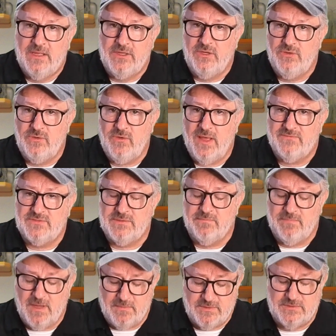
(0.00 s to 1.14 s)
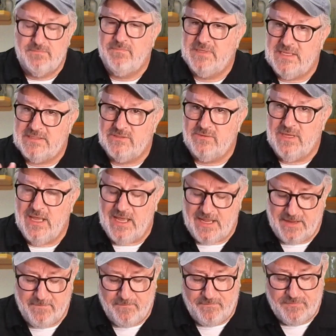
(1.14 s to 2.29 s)
You do have some bubbles, but that's
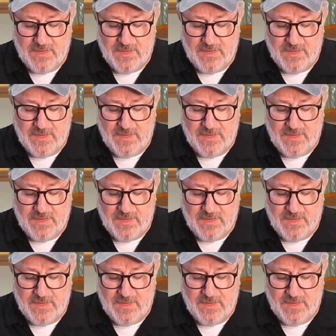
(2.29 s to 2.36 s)
okay.